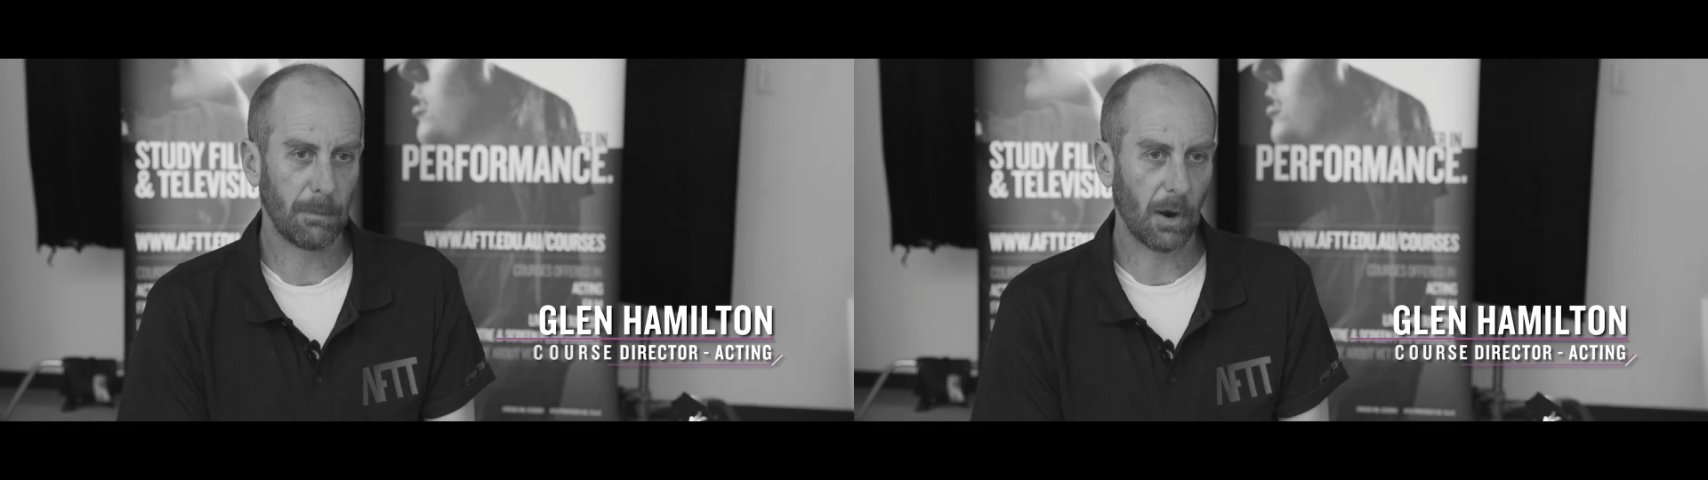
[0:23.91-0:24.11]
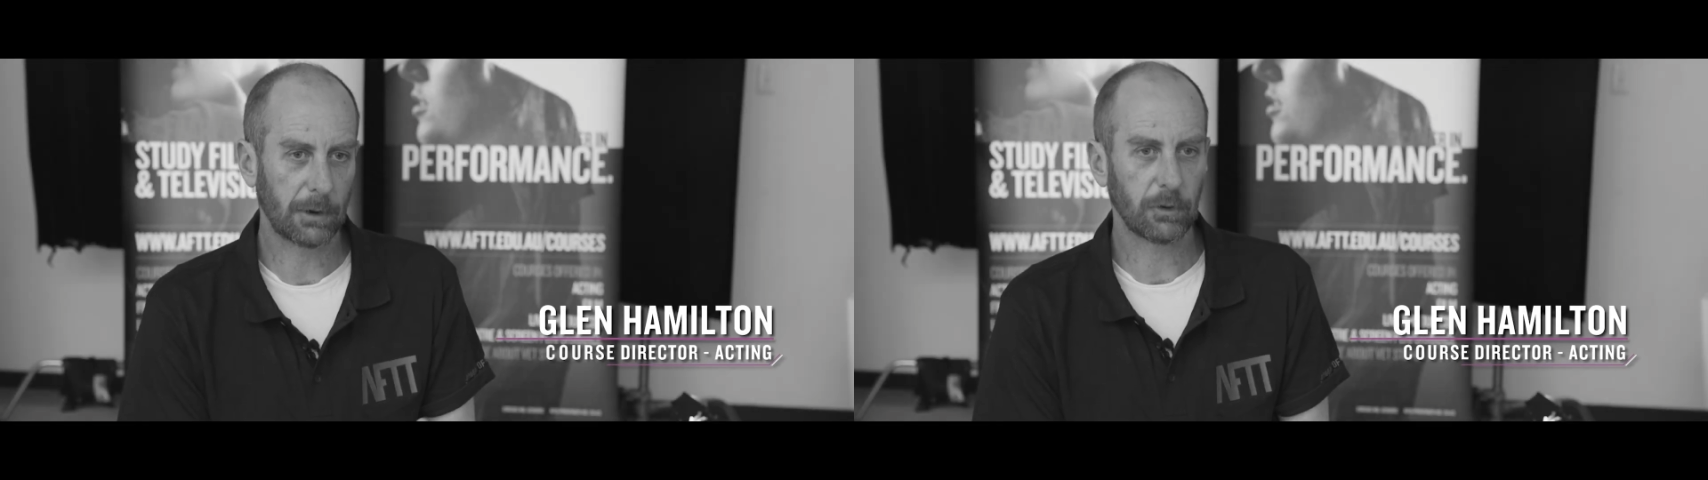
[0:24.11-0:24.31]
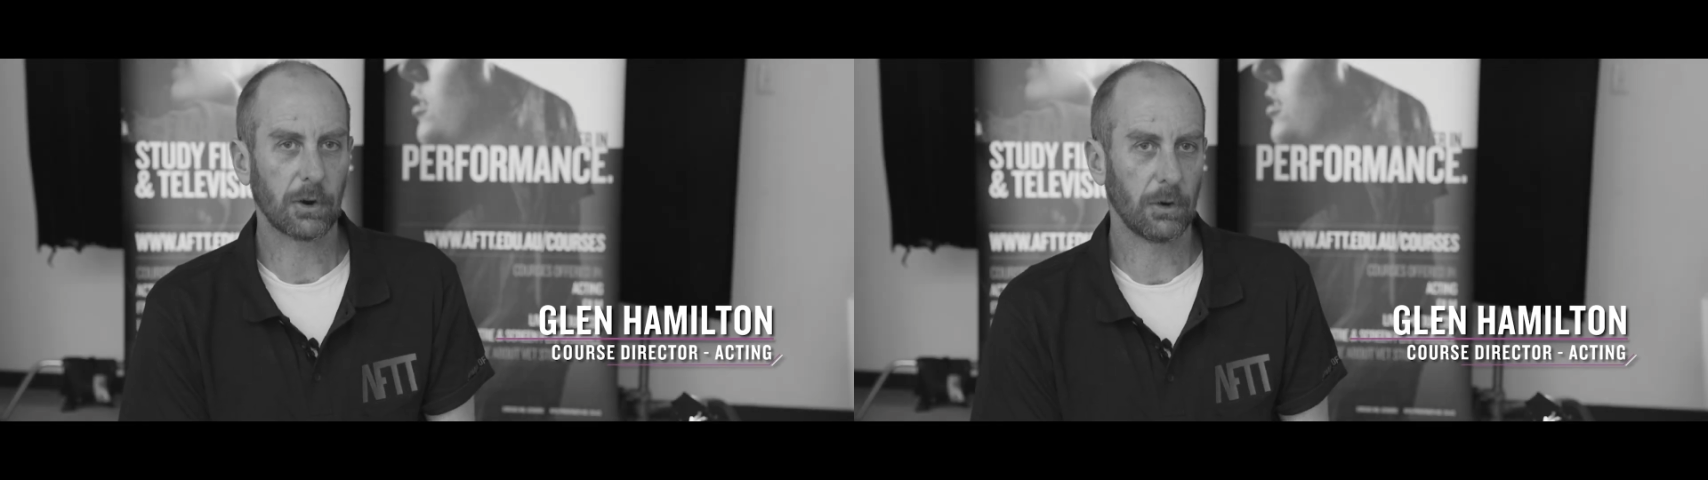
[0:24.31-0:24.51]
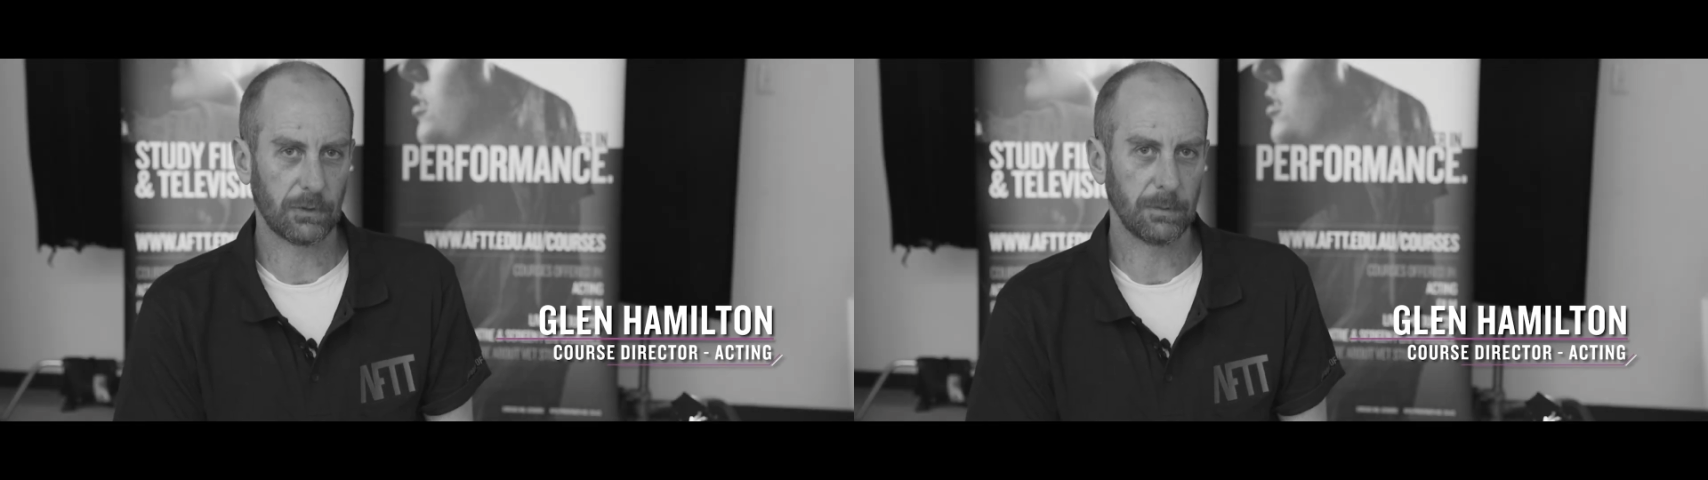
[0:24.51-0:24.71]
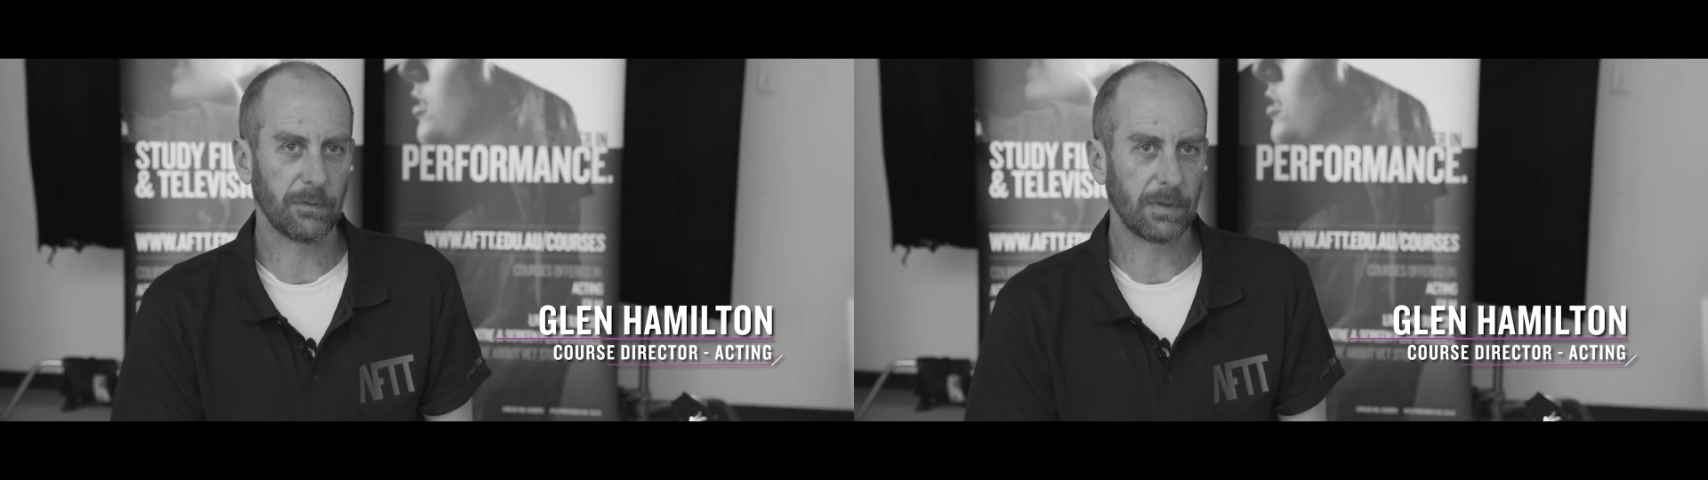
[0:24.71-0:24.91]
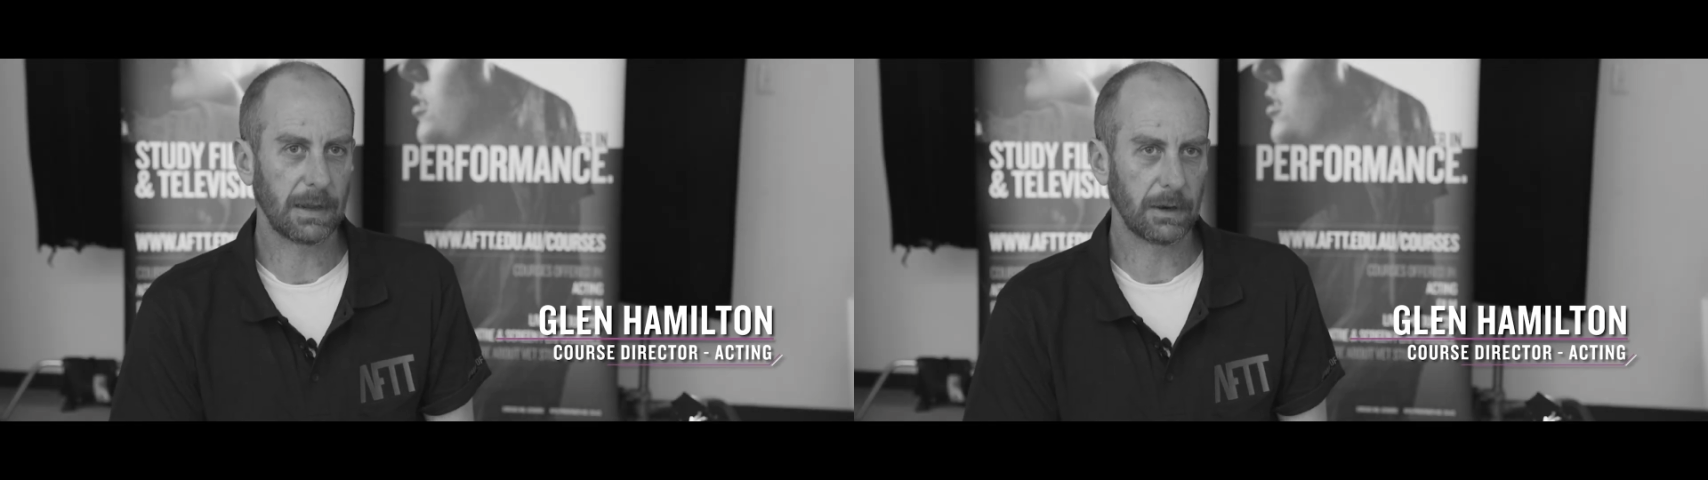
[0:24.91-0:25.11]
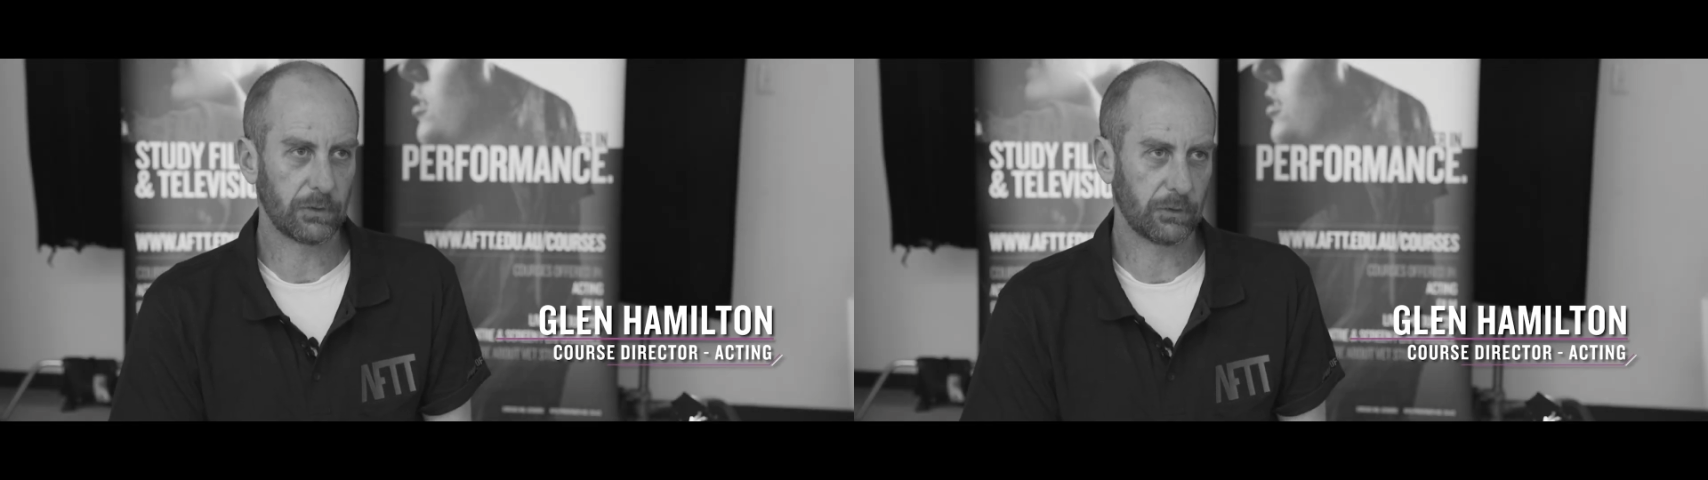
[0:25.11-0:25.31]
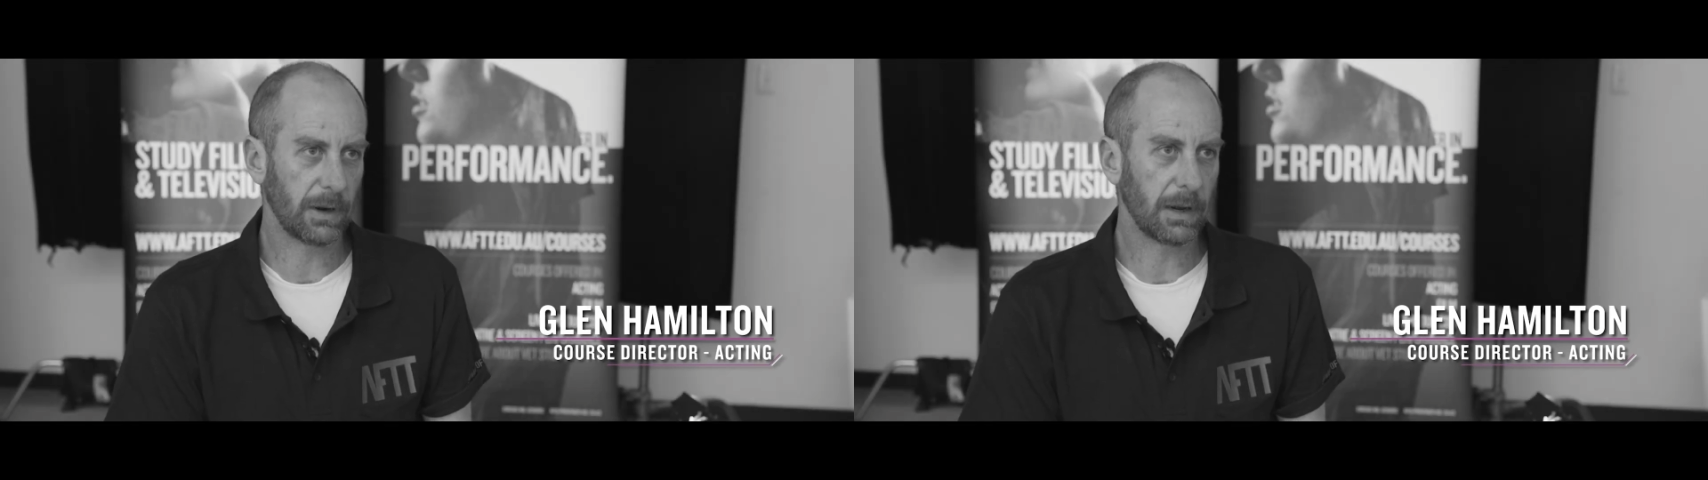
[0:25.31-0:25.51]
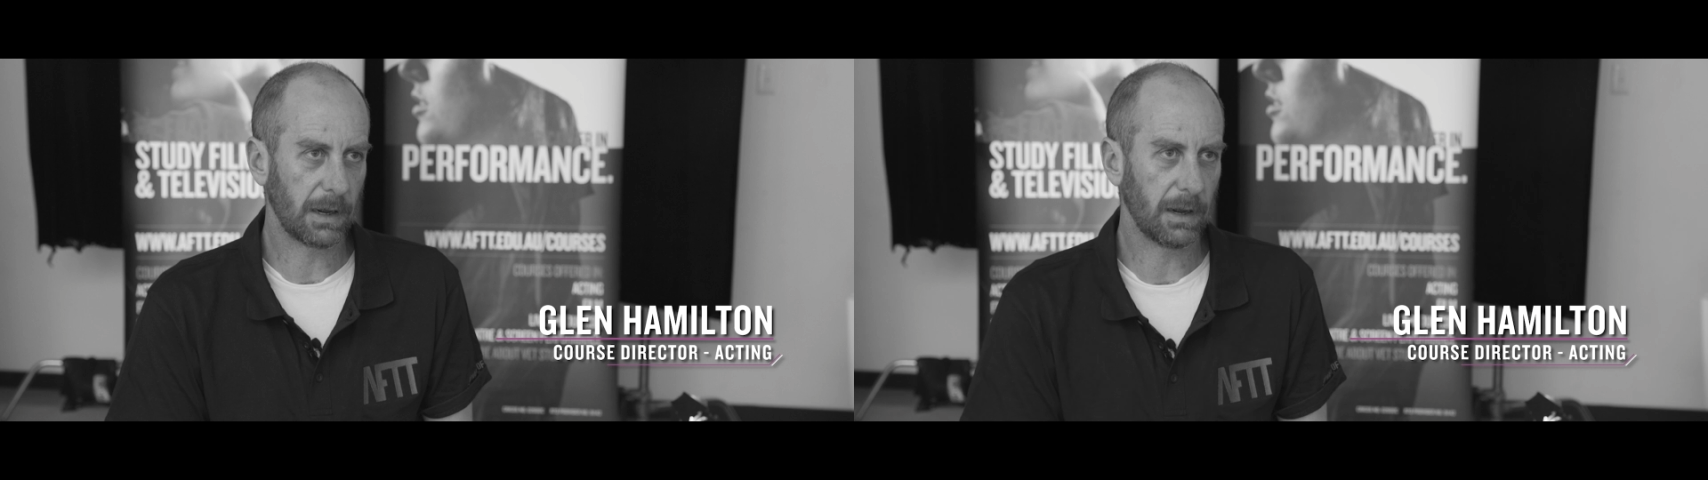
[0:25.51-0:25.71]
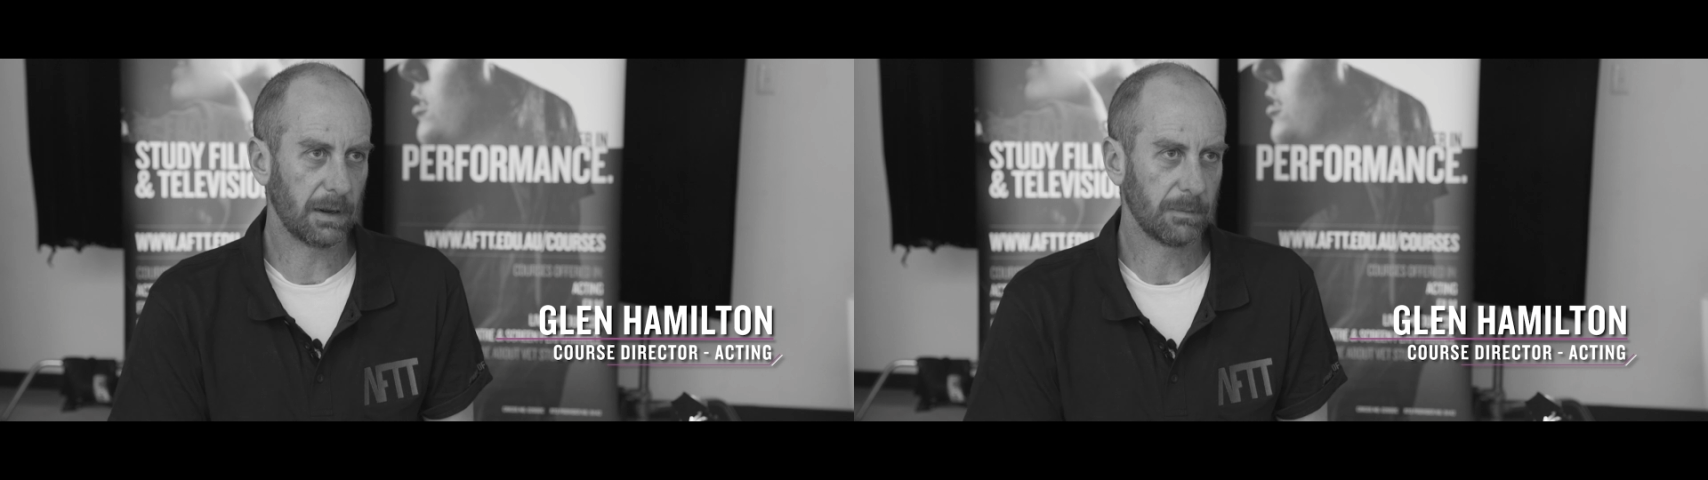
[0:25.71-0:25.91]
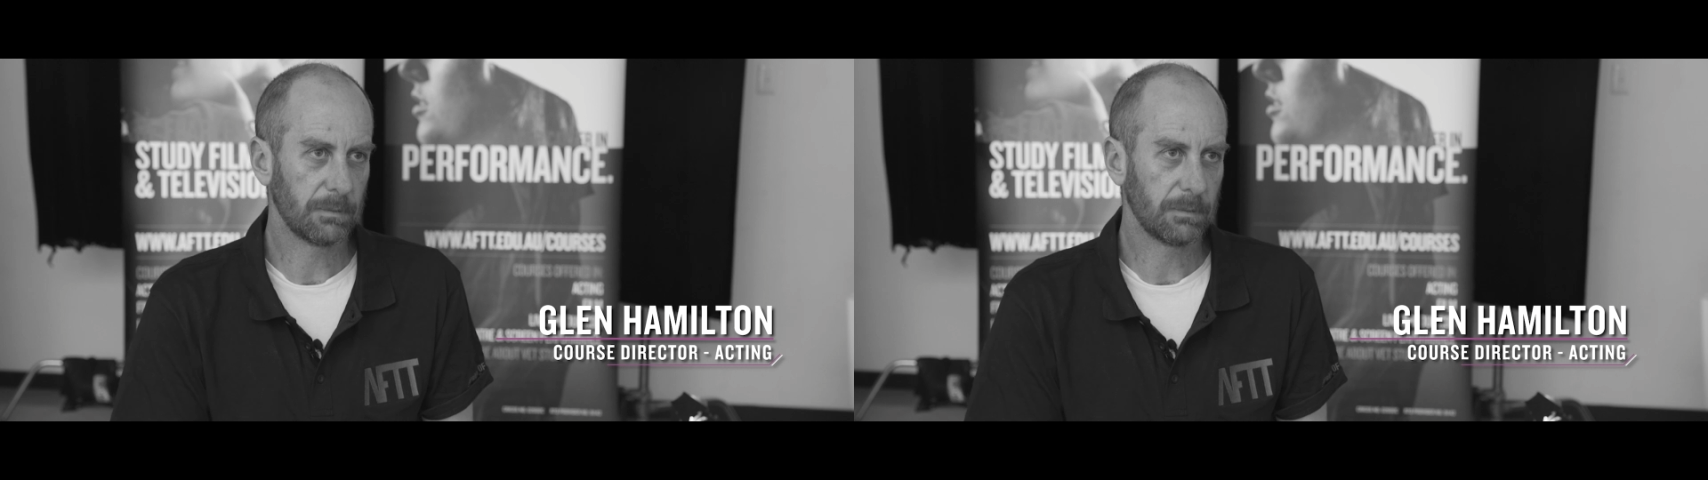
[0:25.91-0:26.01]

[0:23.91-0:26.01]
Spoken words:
microcosm of the industry in here.